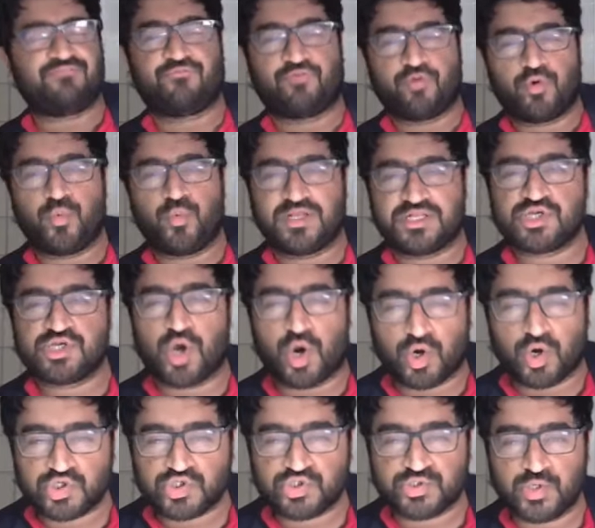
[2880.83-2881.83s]
for which
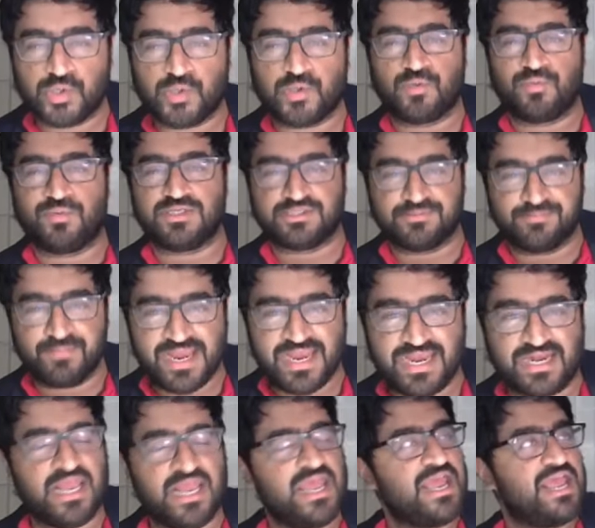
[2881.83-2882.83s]
our soul was
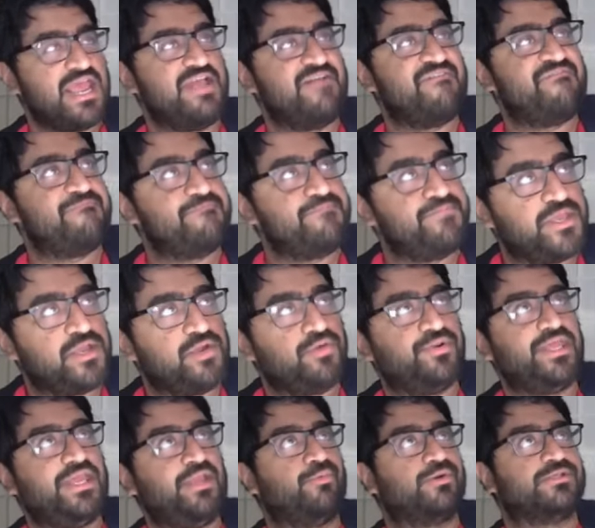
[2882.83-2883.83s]
made. If
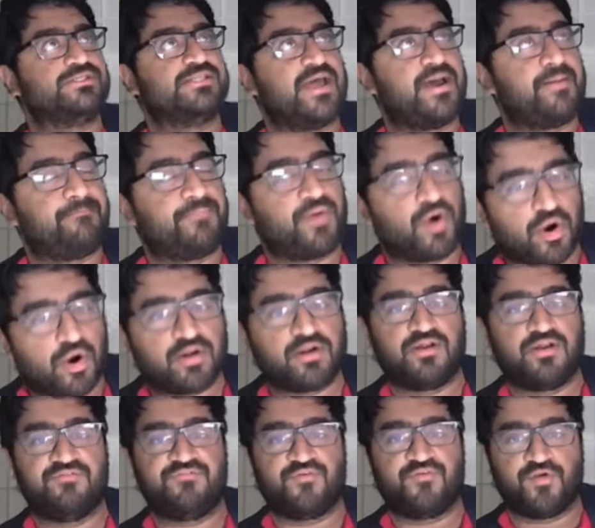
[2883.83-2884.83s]
beauty was not part
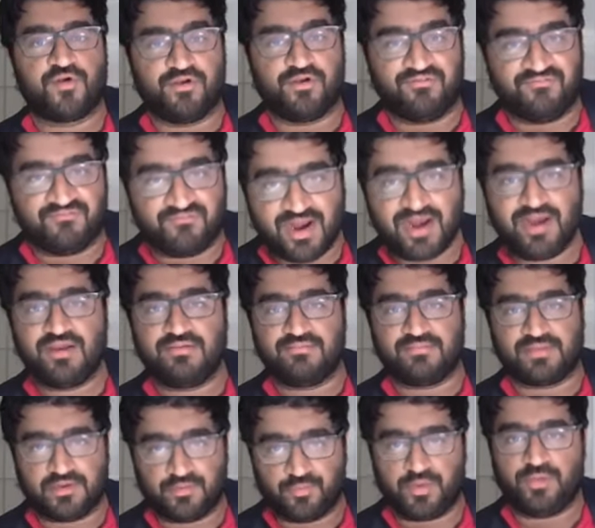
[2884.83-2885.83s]
of our
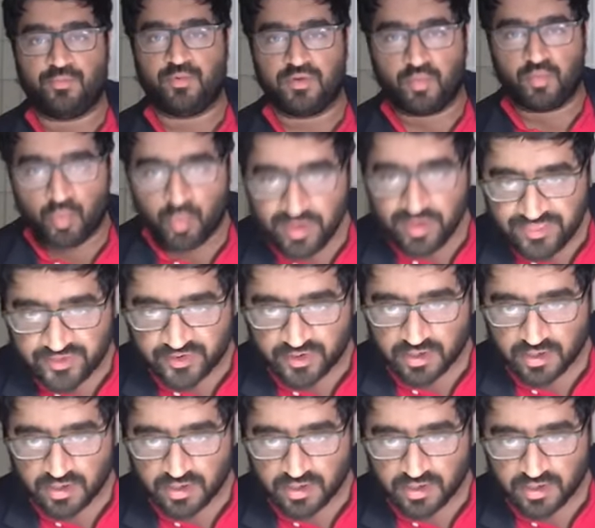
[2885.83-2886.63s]
environment, we would wither.